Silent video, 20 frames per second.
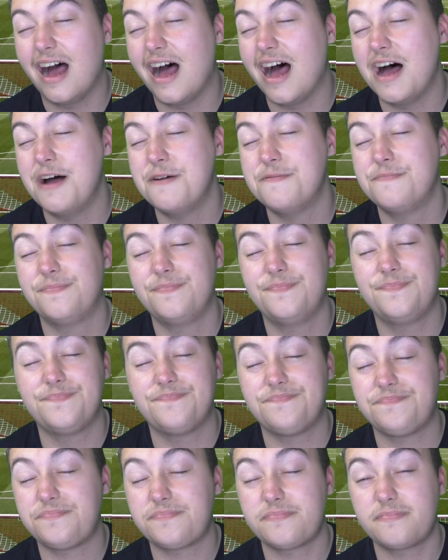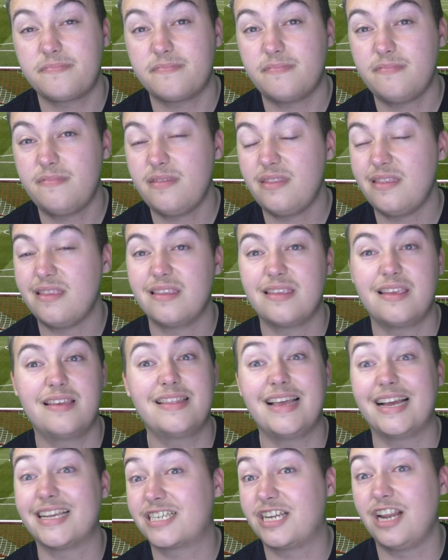um,
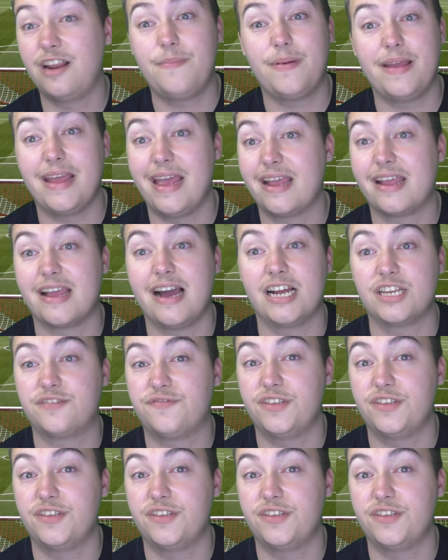that's going to be it, guys,